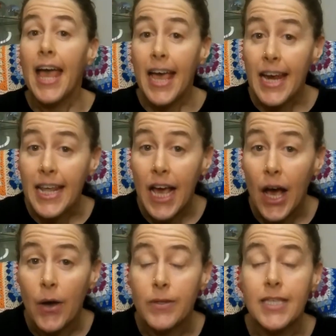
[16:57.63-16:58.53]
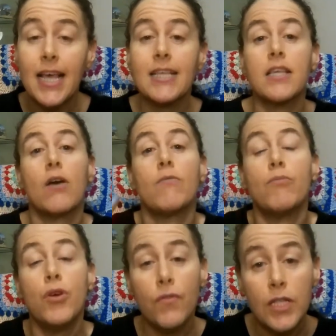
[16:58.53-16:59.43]
Anyhow, so yeah. So
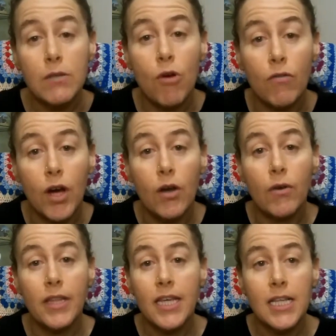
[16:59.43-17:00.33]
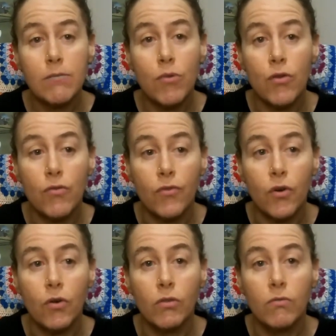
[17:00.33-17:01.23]
movie tomorrow. I think it's
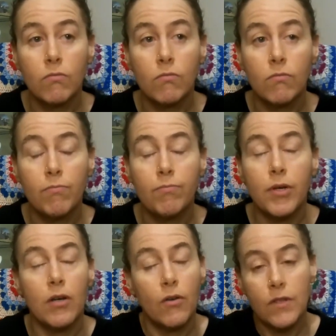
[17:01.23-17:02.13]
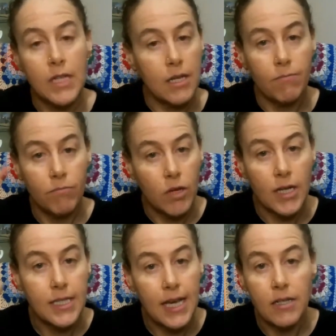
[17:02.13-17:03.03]
Moonfall, but obviously,
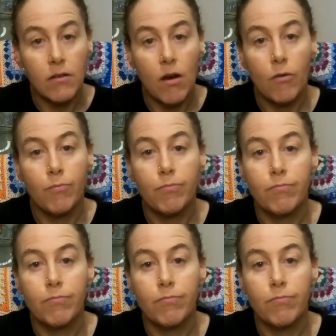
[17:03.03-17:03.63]
like I said, I'll